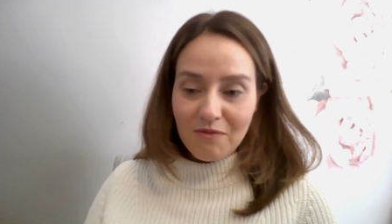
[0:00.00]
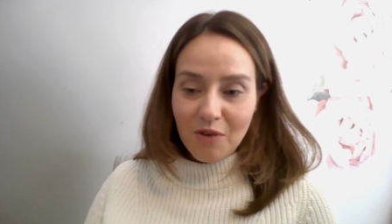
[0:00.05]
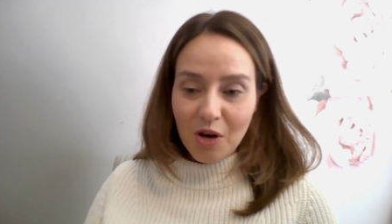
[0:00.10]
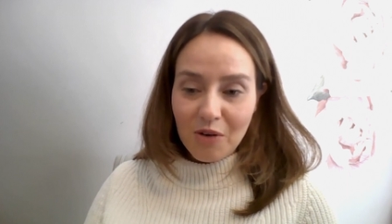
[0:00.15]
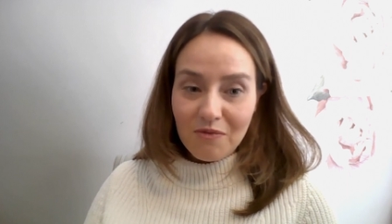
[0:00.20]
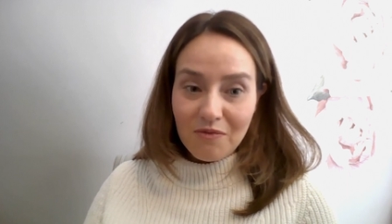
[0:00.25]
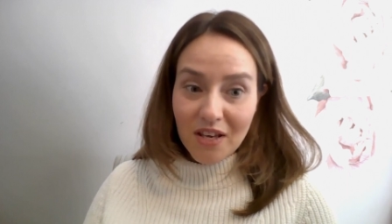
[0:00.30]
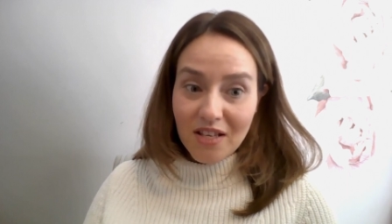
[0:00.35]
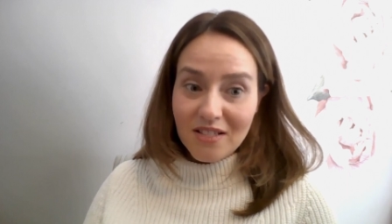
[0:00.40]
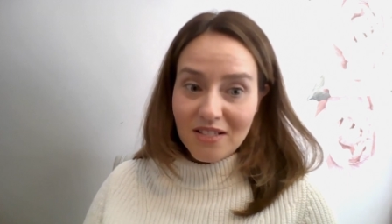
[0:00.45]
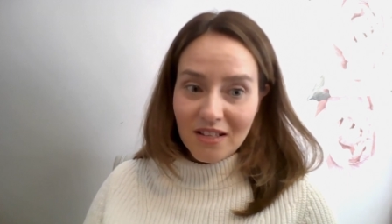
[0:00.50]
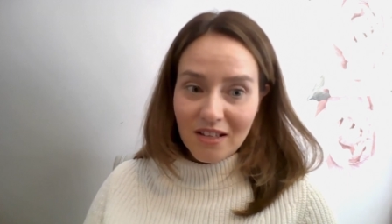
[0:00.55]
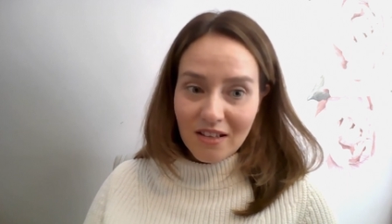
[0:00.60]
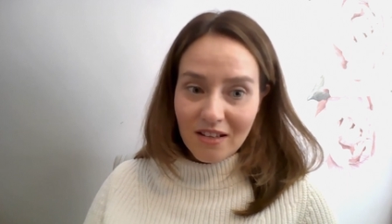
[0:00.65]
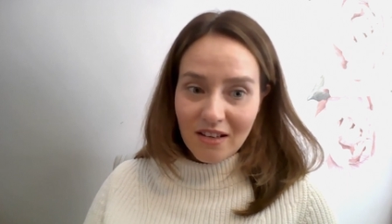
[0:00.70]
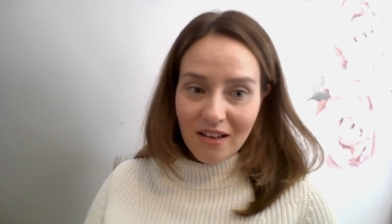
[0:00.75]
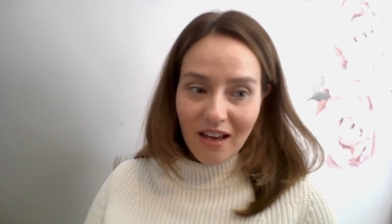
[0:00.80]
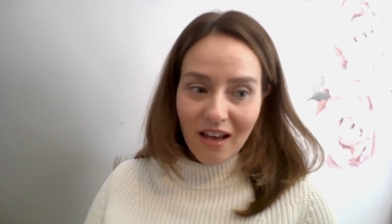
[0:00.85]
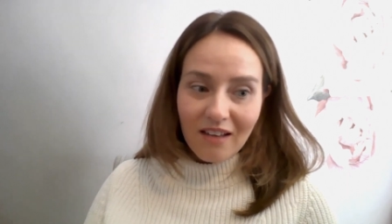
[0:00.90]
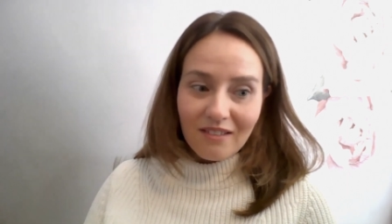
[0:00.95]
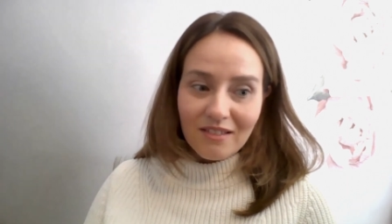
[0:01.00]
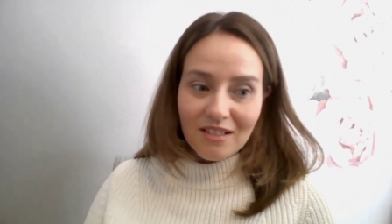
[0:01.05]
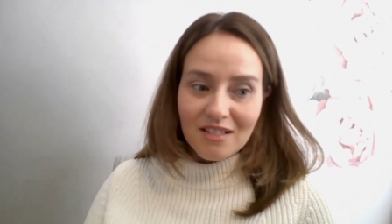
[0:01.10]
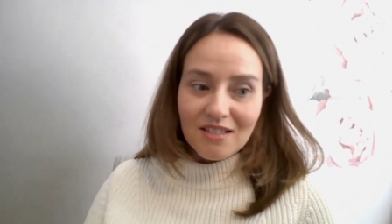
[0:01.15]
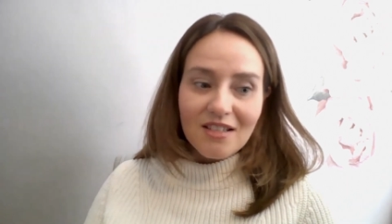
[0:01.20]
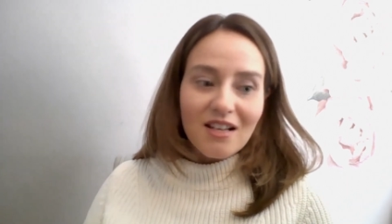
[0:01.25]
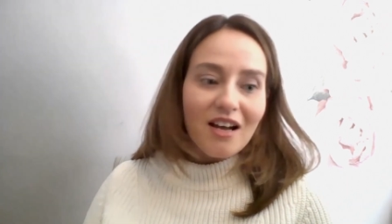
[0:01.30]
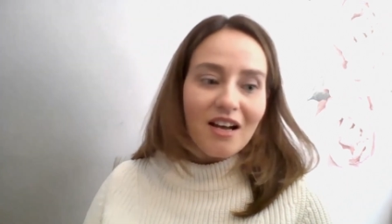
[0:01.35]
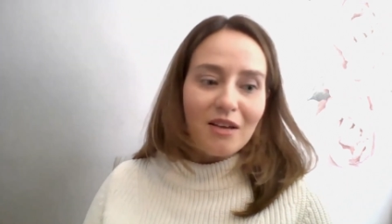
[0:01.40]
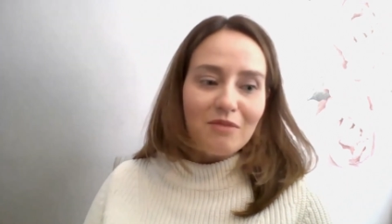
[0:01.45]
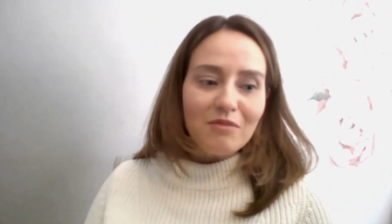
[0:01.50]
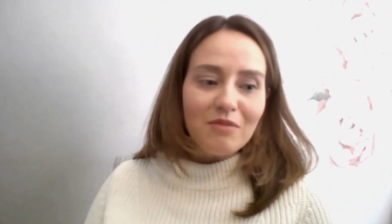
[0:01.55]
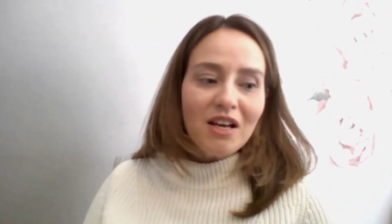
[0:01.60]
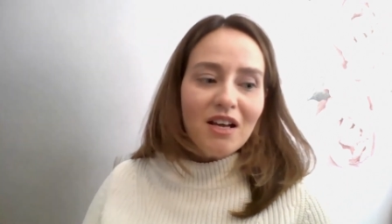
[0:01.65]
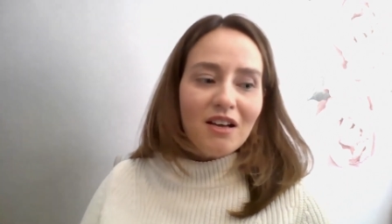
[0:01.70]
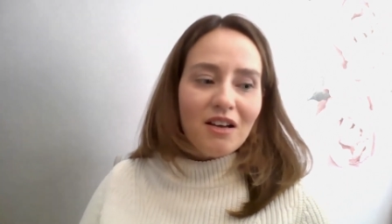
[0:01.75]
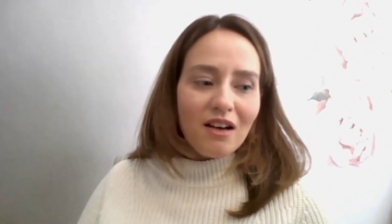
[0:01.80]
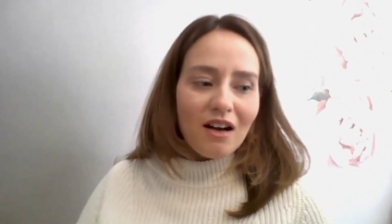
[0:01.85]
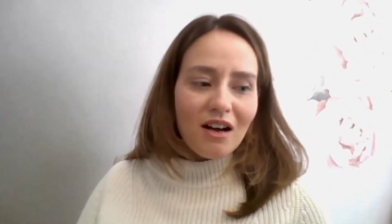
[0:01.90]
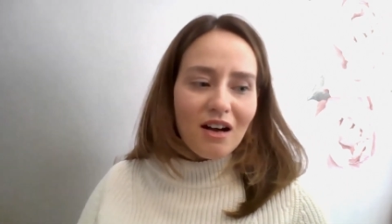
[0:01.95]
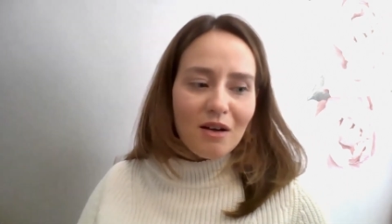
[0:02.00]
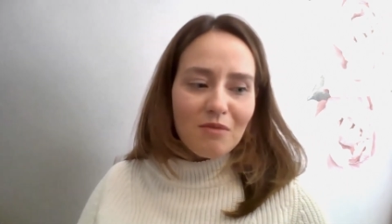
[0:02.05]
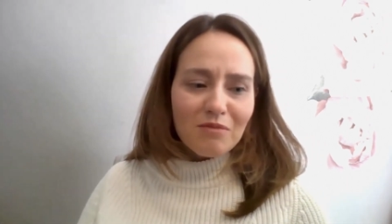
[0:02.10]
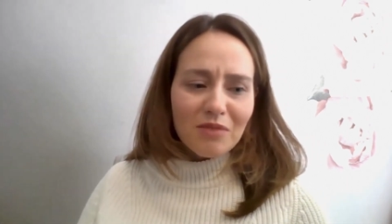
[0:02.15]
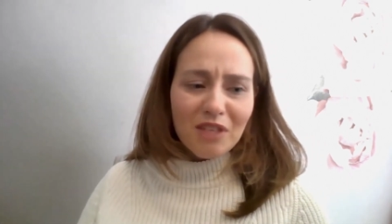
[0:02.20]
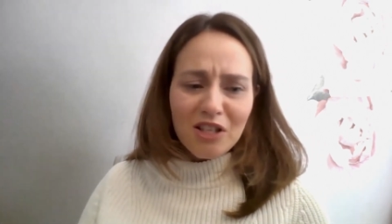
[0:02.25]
are facing at this time uh,